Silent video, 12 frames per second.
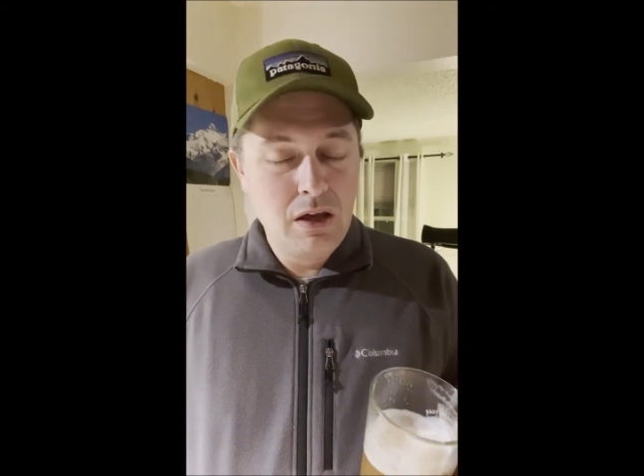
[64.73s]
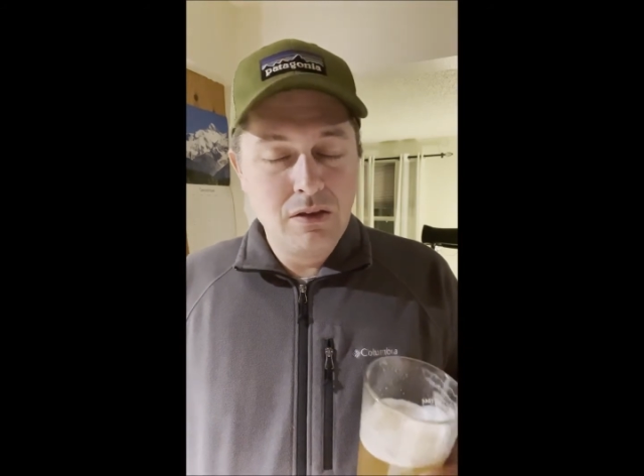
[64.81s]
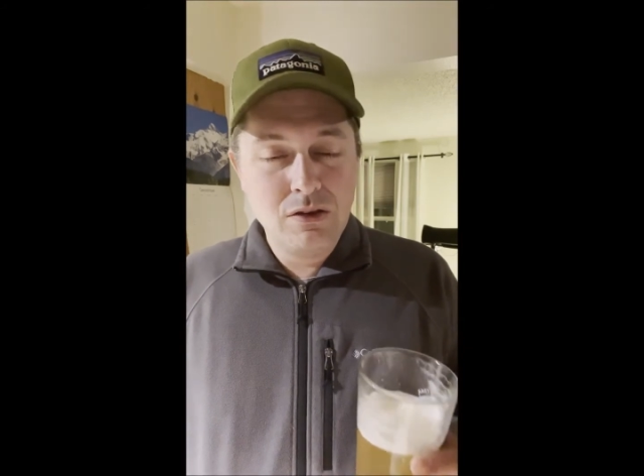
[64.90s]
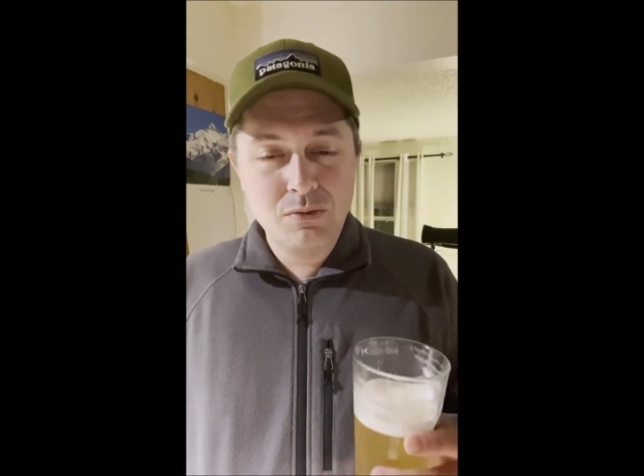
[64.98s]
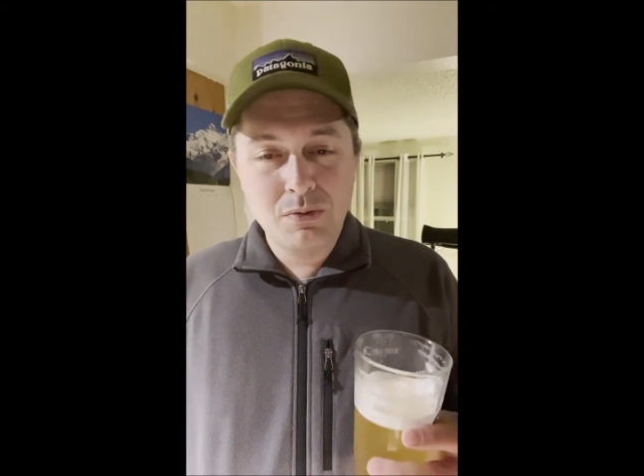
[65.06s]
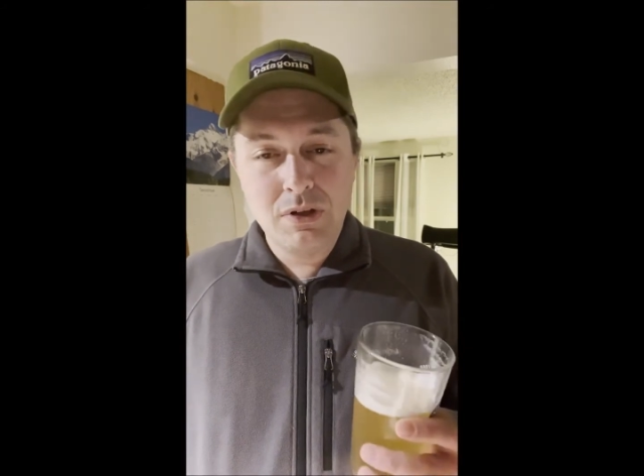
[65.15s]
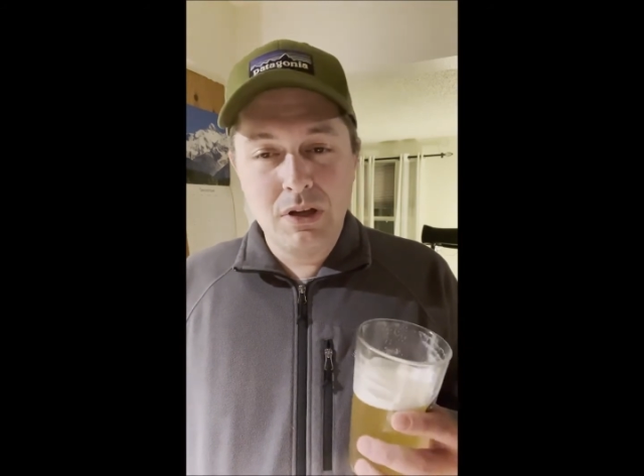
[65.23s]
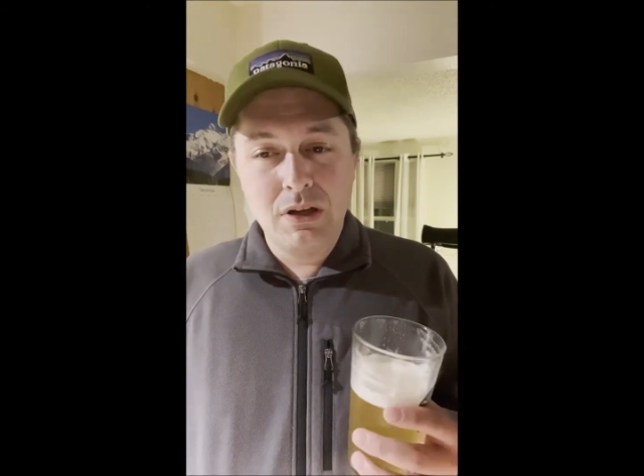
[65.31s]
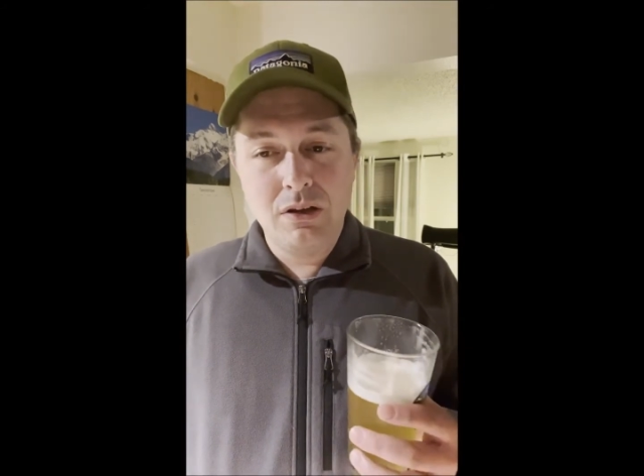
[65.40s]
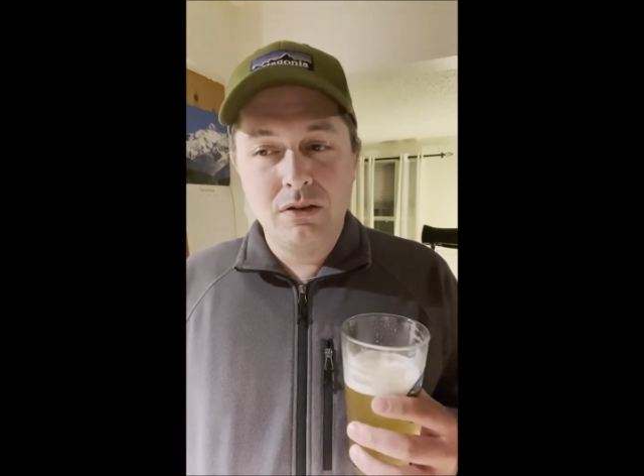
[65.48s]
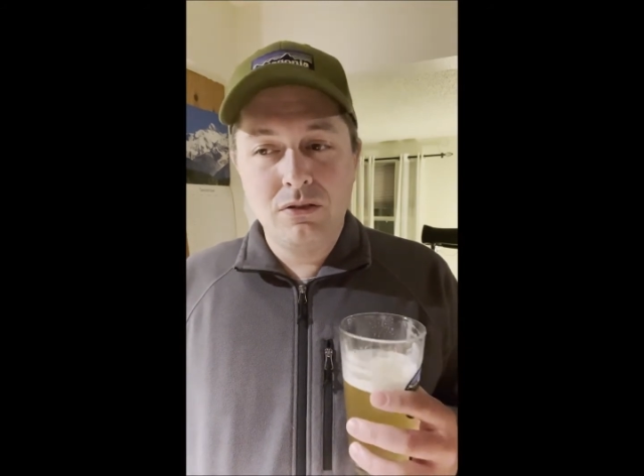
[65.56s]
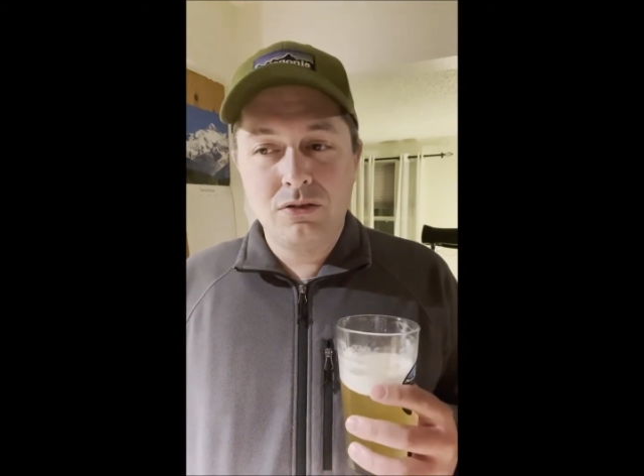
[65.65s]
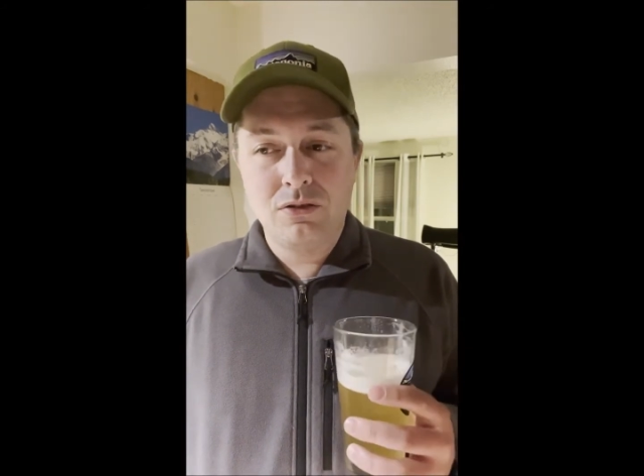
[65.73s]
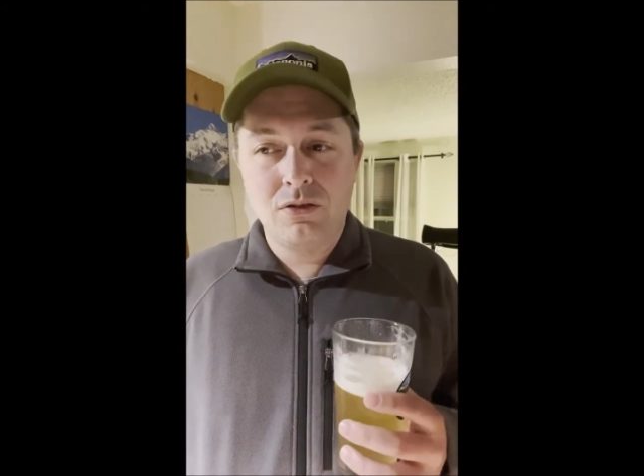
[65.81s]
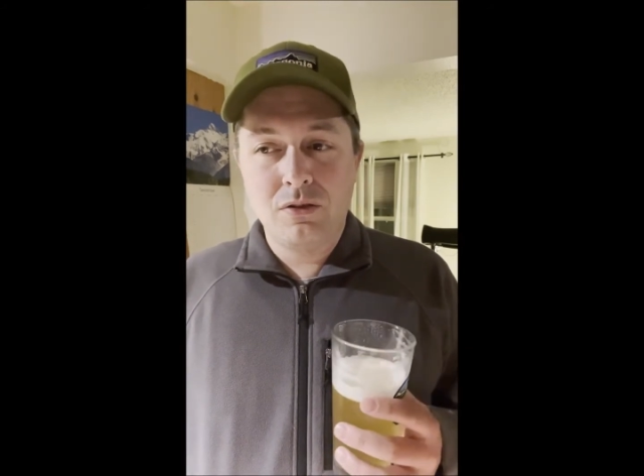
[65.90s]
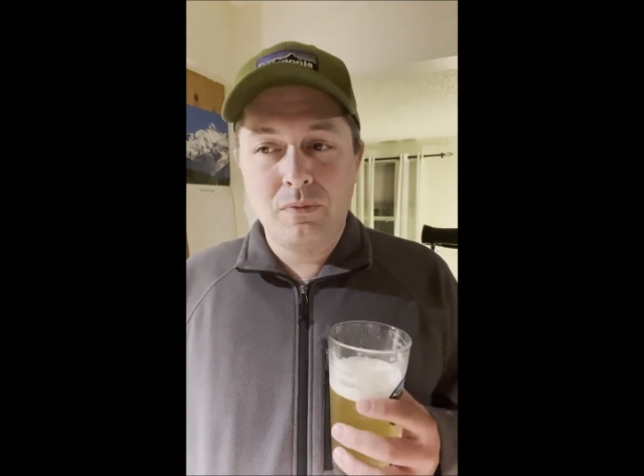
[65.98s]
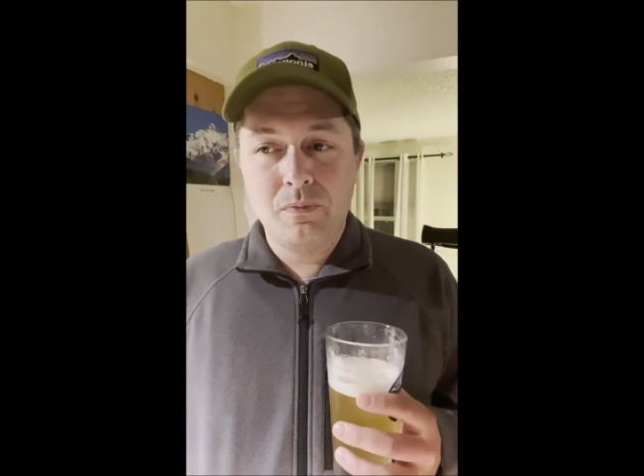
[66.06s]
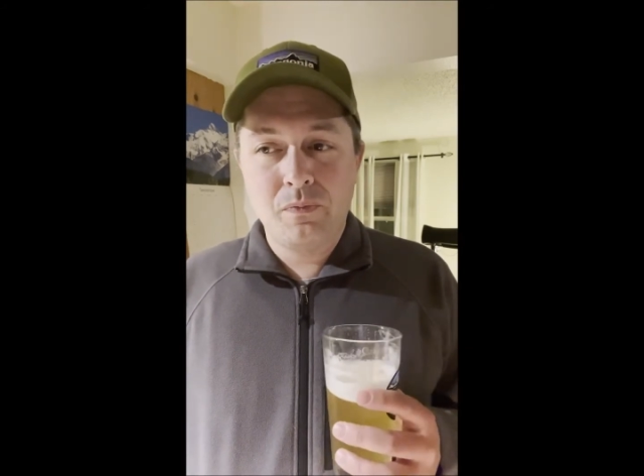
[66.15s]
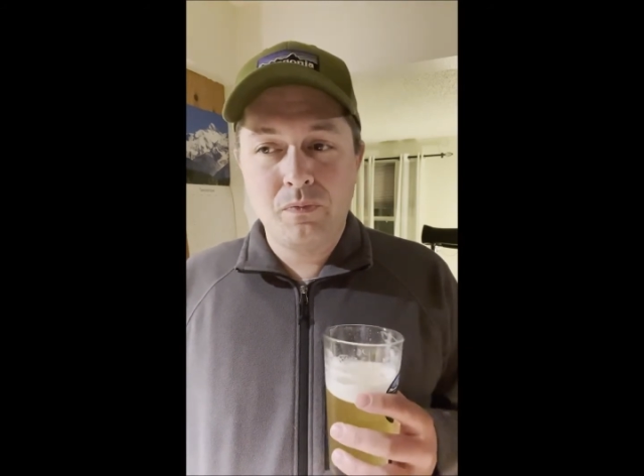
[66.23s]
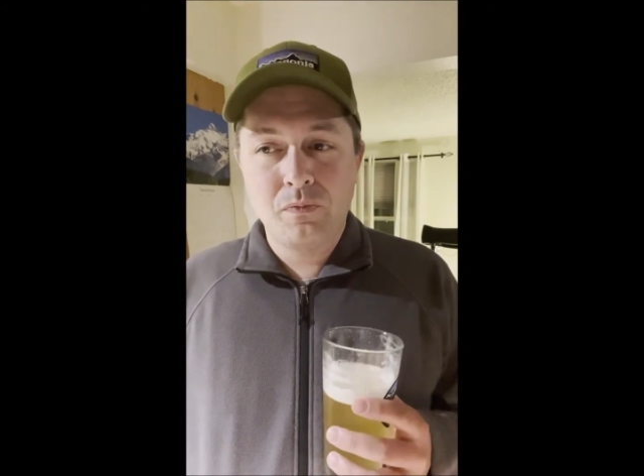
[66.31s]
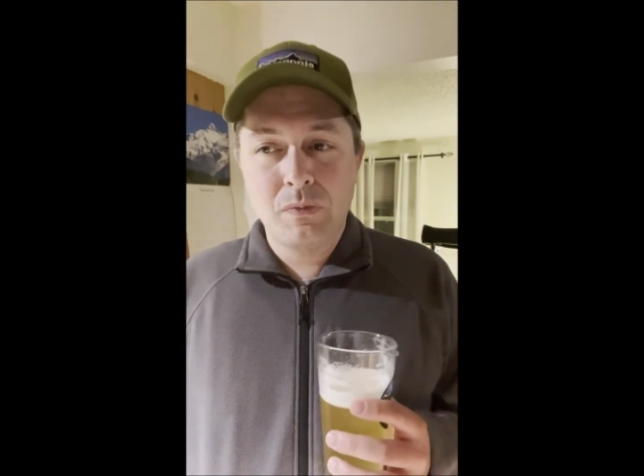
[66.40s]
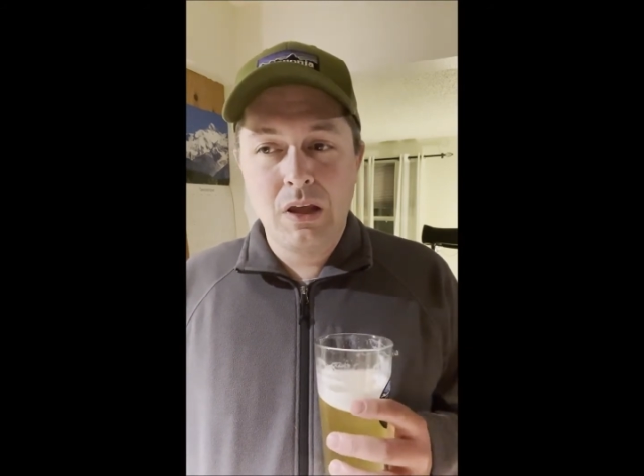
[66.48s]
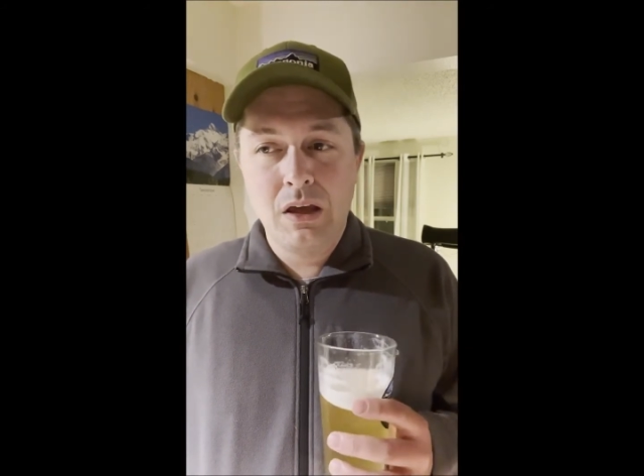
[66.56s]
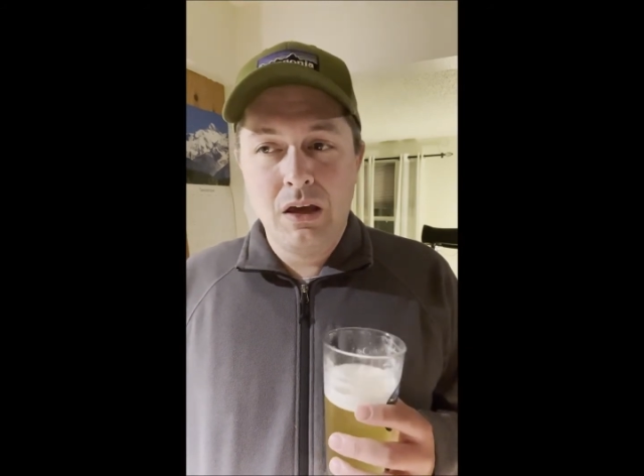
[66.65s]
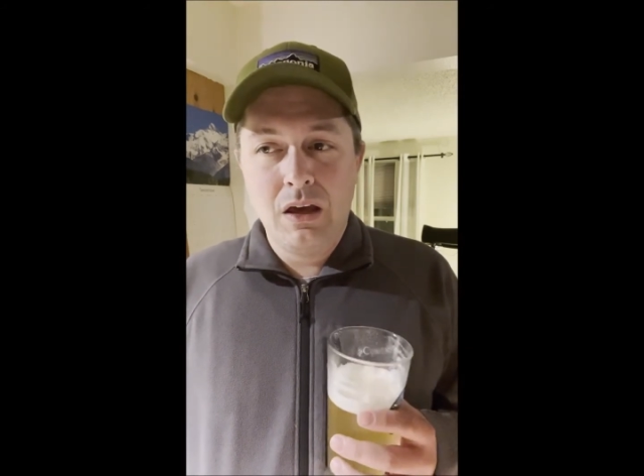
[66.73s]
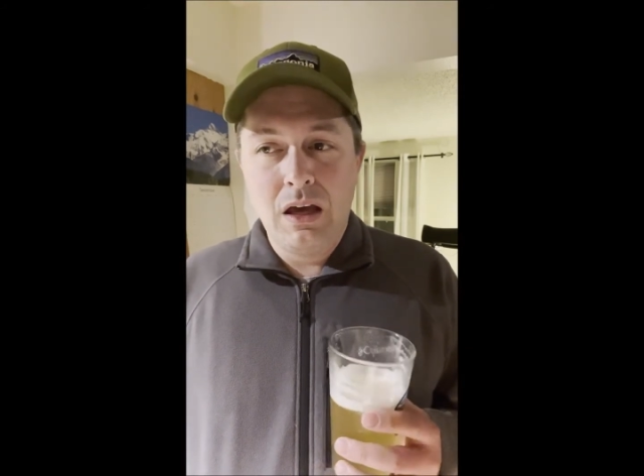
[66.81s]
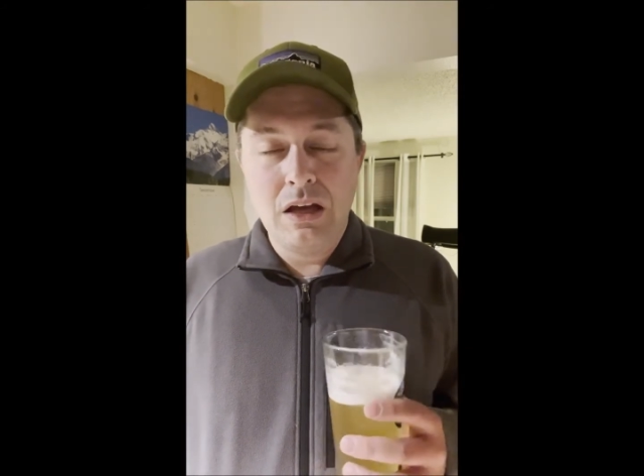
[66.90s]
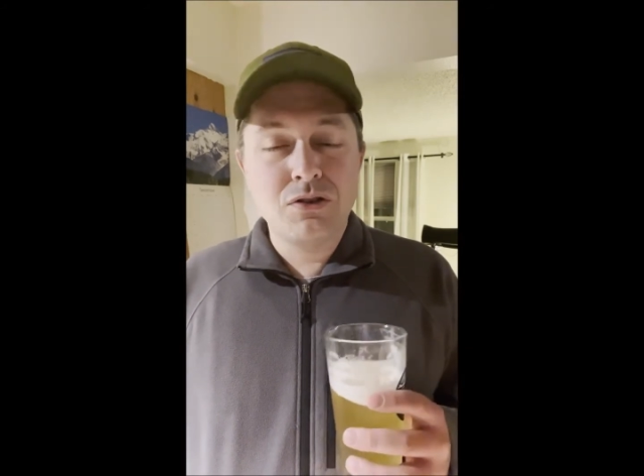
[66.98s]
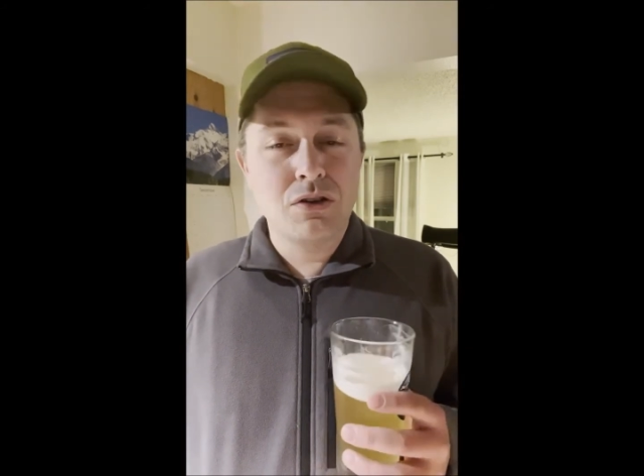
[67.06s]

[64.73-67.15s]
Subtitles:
this one it's